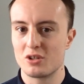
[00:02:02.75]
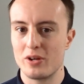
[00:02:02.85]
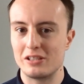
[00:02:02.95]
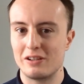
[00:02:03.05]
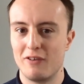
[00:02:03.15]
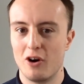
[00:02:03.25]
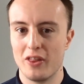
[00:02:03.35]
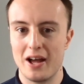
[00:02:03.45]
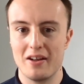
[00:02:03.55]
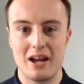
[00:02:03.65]
a reason for
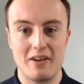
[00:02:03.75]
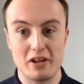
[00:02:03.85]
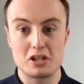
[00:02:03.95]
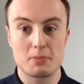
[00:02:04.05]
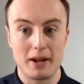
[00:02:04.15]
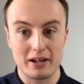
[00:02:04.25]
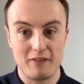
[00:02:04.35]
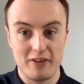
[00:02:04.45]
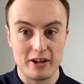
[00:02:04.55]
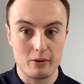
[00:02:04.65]
that. Have they just plucked a
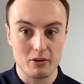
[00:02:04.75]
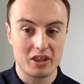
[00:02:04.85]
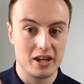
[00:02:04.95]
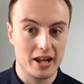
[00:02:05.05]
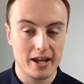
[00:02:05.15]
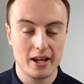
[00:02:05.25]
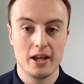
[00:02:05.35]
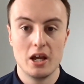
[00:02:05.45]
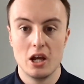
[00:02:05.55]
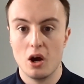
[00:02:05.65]
figure out of thin air?
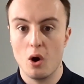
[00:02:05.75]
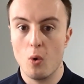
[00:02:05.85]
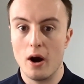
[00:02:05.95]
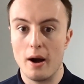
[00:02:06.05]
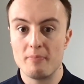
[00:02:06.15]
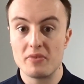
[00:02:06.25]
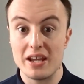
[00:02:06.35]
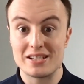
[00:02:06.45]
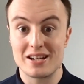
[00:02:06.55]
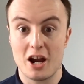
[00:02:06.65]
Or
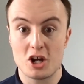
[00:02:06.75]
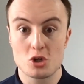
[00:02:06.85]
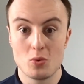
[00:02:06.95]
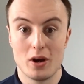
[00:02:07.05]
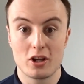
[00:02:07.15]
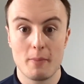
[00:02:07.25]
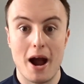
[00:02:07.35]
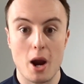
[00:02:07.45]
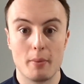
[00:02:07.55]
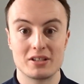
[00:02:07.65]
is there actual
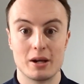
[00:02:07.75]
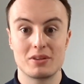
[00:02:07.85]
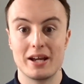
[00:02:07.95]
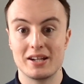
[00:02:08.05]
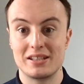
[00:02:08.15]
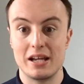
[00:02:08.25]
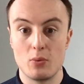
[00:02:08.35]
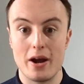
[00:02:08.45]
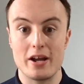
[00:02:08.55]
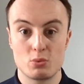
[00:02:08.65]
comparables out there to say
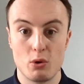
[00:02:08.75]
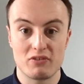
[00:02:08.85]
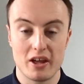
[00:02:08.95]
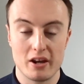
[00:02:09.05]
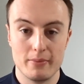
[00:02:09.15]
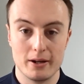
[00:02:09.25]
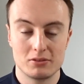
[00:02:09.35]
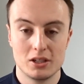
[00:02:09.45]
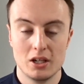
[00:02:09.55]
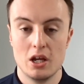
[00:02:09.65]
why it's worth that
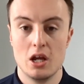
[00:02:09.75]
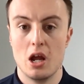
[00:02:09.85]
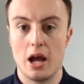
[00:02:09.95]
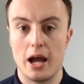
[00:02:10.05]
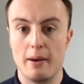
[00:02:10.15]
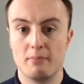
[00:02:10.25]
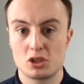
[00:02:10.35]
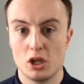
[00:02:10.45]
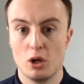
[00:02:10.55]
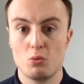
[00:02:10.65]
amount?
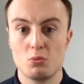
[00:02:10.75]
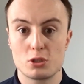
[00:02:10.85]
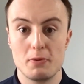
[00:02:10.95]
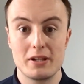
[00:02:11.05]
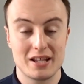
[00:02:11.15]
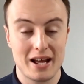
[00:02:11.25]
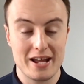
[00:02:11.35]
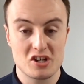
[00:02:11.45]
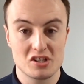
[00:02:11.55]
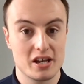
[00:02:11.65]
So speak to that
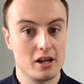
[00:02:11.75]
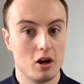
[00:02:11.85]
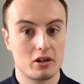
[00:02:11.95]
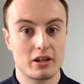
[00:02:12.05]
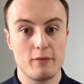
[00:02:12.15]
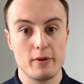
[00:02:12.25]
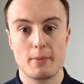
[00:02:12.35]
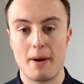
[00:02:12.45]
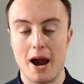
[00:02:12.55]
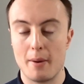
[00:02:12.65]
agent, say, look, give me
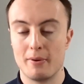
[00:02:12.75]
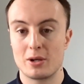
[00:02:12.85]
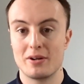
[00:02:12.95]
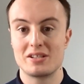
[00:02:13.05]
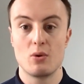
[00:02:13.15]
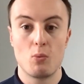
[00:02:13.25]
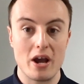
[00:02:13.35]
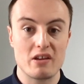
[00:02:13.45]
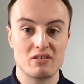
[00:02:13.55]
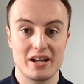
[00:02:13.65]
comparables. I want to see
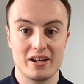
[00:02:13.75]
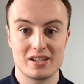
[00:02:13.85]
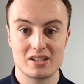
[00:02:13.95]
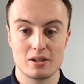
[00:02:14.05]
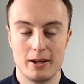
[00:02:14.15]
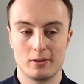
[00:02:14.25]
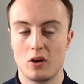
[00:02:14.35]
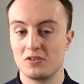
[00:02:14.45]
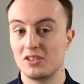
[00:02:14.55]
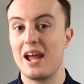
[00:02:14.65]
why you said it's this amount.
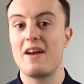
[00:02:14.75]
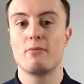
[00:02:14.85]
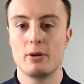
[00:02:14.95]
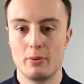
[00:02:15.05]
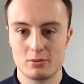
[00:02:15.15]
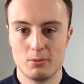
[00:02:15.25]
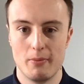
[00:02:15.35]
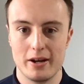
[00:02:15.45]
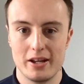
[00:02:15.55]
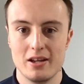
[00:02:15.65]
Obviously, everybody wants more
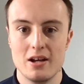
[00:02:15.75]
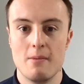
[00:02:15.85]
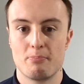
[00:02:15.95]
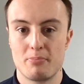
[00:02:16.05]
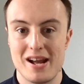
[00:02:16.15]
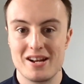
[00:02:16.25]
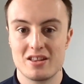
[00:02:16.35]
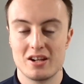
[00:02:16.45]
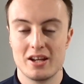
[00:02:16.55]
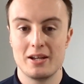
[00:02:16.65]
money. At the end of
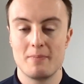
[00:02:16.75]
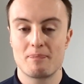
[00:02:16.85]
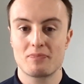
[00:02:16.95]
the day,